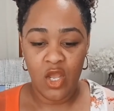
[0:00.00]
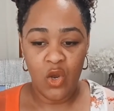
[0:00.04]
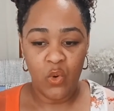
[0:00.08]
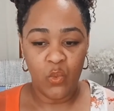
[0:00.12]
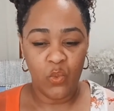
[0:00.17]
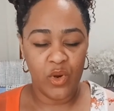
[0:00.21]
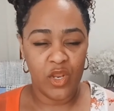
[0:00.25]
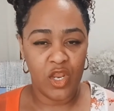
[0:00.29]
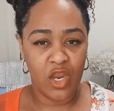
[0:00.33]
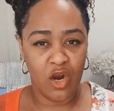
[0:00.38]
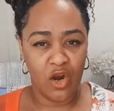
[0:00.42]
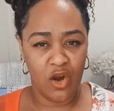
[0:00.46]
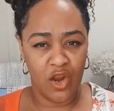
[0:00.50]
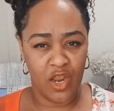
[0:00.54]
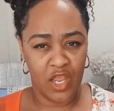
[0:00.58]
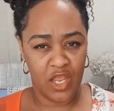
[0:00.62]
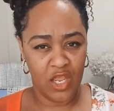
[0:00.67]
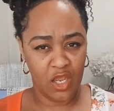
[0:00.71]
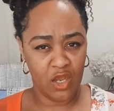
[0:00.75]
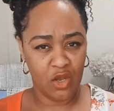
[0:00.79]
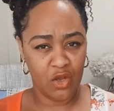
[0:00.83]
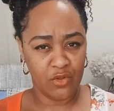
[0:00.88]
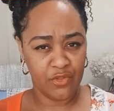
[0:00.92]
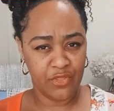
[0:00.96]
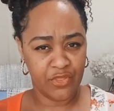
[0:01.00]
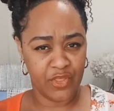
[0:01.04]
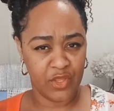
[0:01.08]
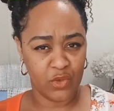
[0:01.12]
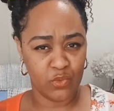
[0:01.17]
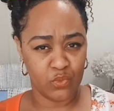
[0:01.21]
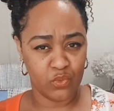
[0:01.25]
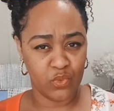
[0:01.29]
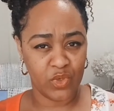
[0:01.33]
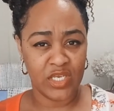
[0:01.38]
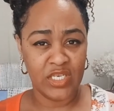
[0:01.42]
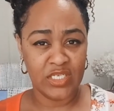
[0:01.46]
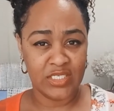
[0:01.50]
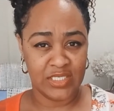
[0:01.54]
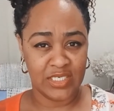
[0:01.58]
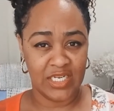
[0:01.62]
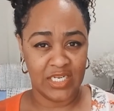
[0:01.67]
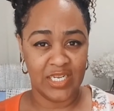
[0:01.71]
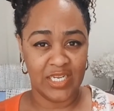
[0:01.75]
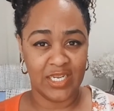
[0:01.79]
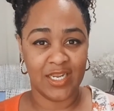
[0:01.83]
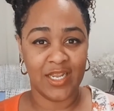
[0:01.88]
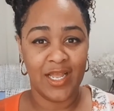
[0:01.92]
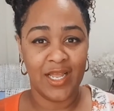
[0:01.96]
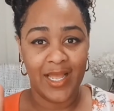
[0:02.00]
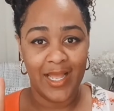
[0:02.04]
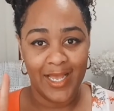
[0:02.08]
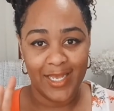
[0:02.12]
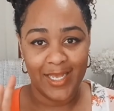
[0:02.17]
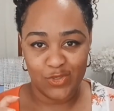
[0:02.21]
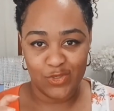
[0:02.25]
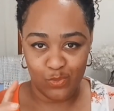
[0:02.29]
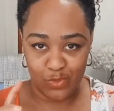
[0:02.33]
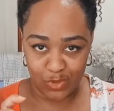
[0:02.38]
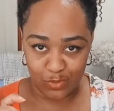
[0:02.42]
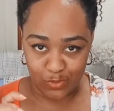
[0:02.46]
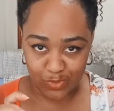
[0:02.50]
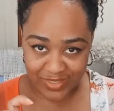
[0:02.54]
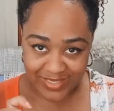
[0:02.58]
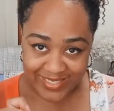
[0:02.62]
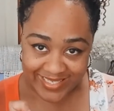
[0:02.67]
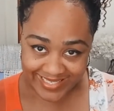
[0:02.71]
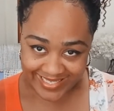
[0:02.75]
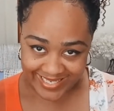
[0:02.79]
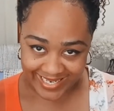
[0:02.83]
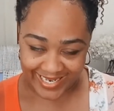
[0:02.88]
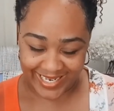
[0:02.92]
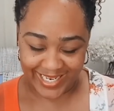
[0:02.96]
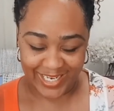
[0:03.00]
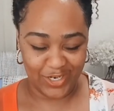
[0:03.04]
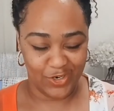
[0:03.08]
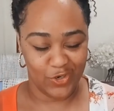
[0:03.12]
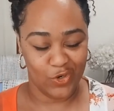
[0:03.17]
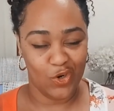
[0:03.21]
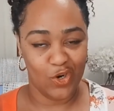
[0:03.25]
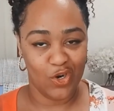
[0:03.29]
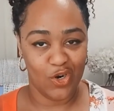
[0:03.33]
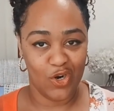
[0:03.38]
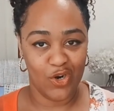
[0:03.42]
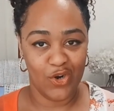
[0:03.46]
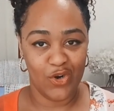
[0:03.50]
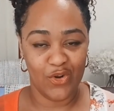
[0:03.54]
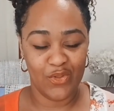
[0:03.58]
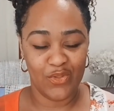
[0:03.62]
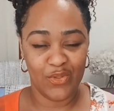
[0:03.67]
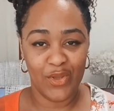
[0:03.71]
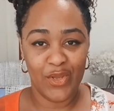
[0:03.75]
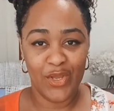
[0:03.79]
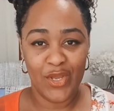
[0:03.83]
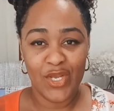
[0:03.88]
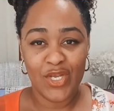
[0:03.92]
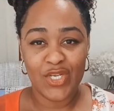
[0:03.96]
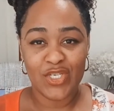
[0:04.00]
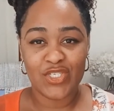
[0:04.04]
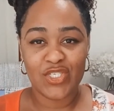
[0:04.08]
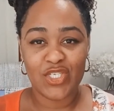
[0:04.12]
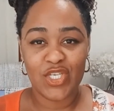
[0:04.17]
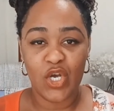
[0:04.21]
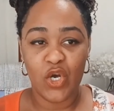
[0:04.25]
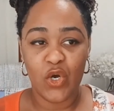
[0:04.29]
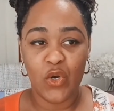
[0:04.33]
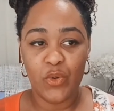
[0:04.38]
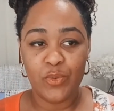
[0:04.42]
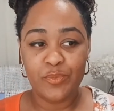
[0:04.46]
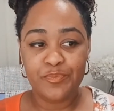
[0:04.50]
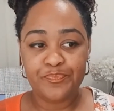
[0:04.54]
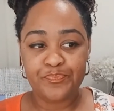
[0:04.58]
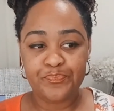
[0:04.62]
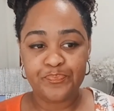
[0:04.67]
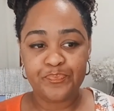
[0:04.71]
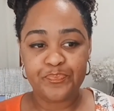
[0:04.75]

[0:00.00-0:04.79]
We are health and reasoning, as we would say here on earth. So